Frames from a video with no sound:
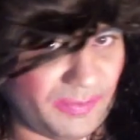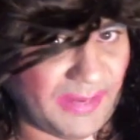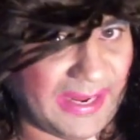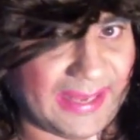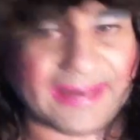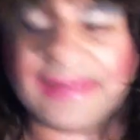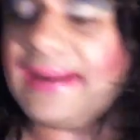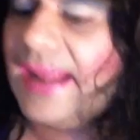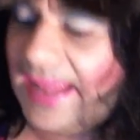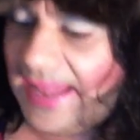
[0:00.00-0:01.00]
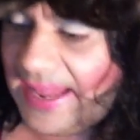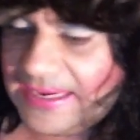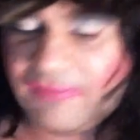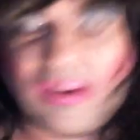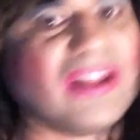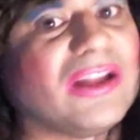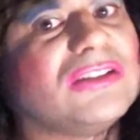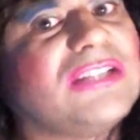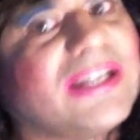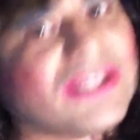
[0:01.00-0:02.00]
Goodman and even little
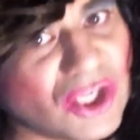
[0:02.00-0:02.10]
Tina